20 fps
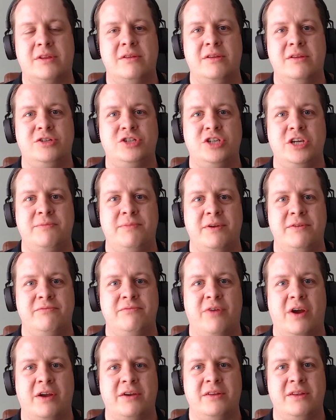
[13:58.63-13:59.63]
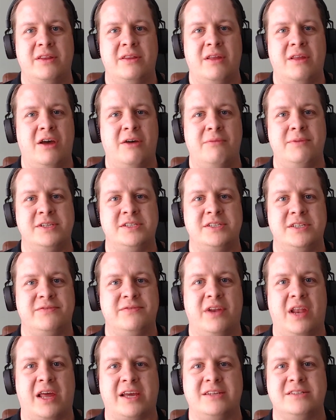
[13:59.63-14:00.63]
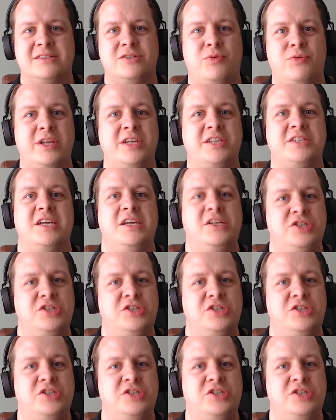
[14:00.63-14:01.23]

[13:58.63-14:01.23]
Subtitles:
She'd been running her business for 26